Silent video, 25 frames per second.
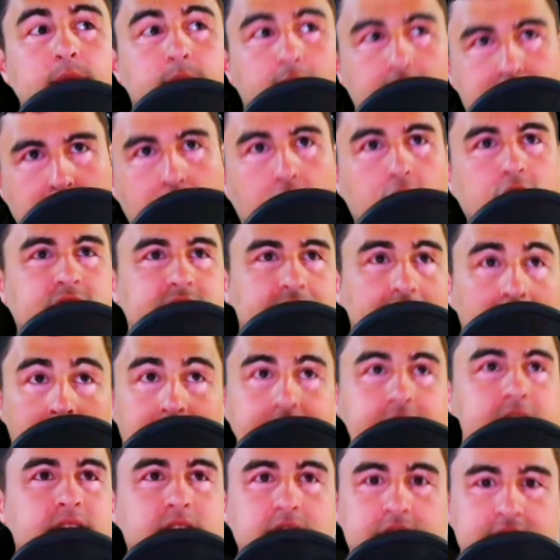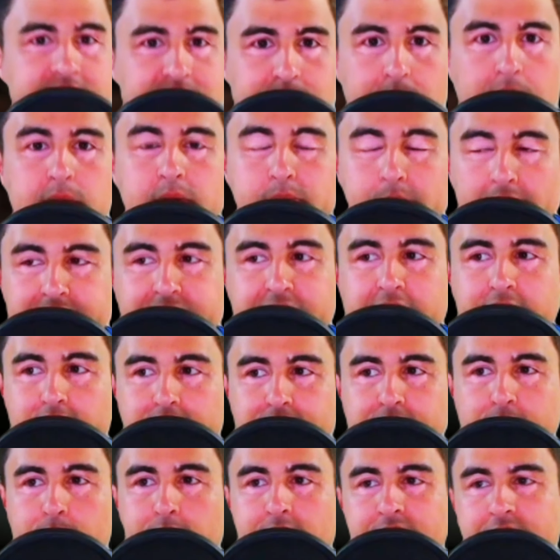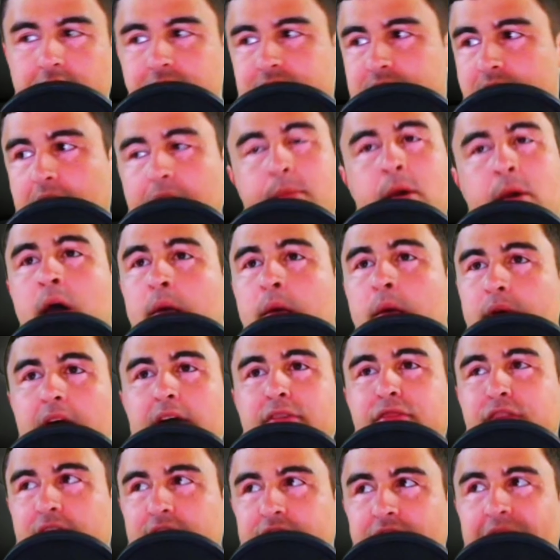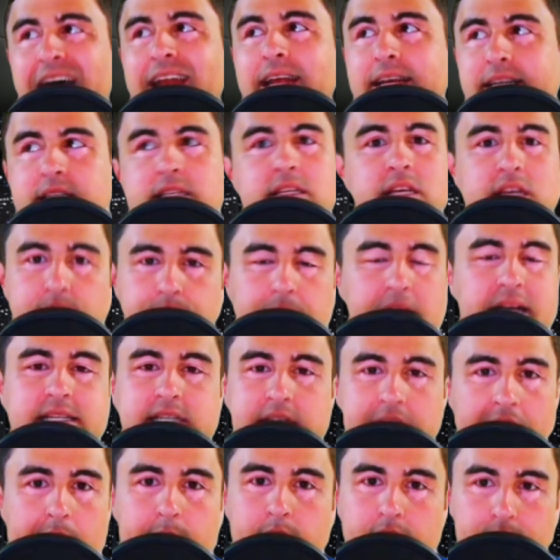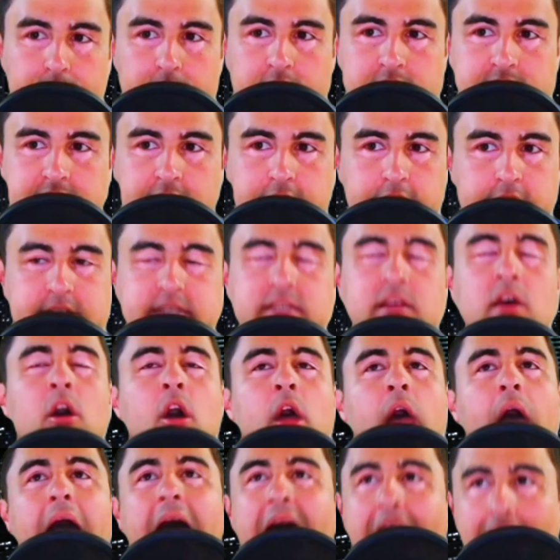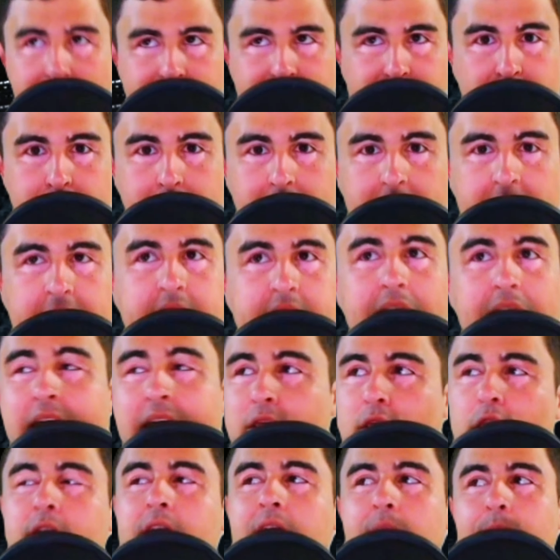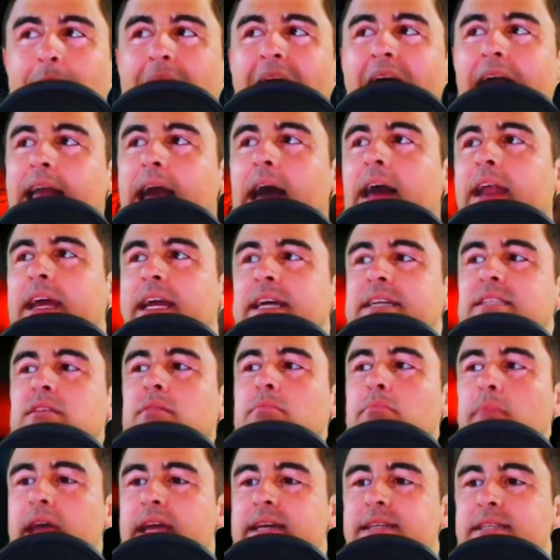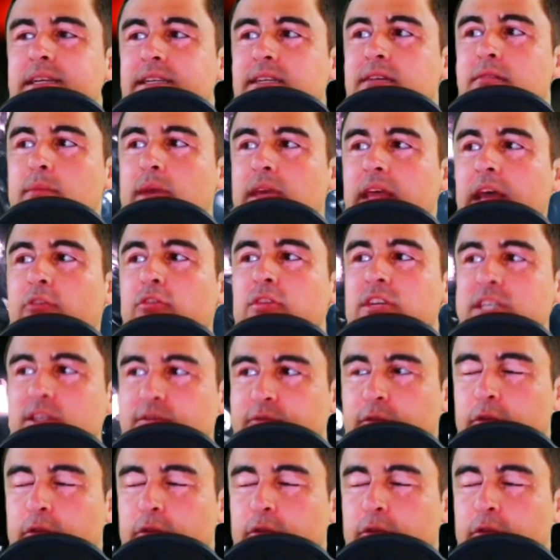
Of course, obviously, it's maybe my favorite film of all time, but I think that is the best comic book series ever made, and looking back on it, it's amazing to me that Christopher